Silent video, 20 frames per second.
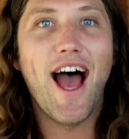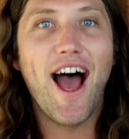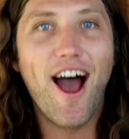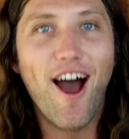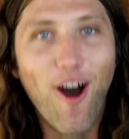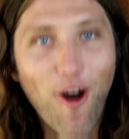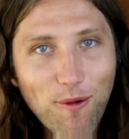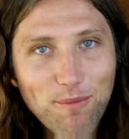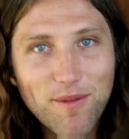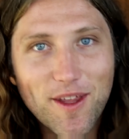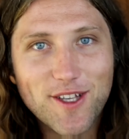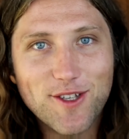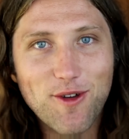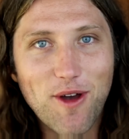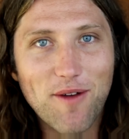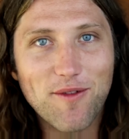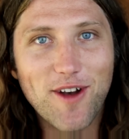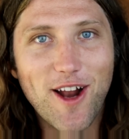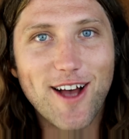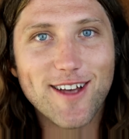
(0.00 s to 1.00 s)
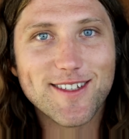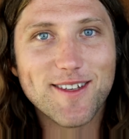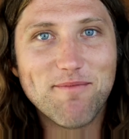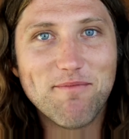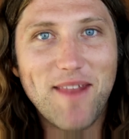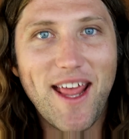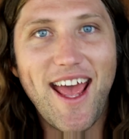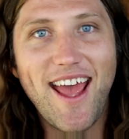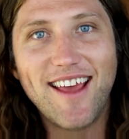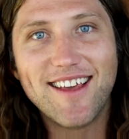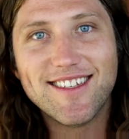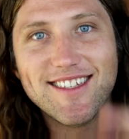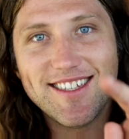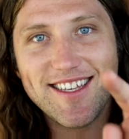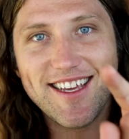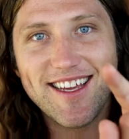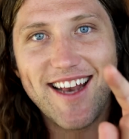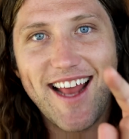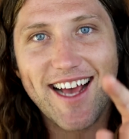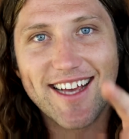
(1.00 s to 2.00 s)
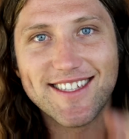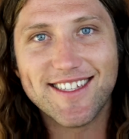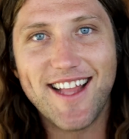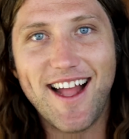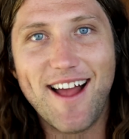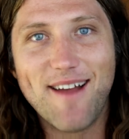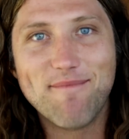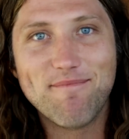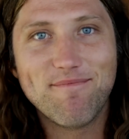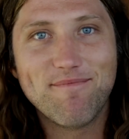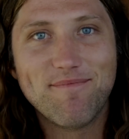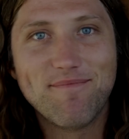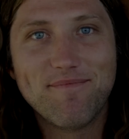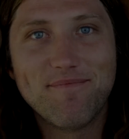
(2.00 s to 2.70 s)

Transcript: I hope that you have an awesome day. See you next time.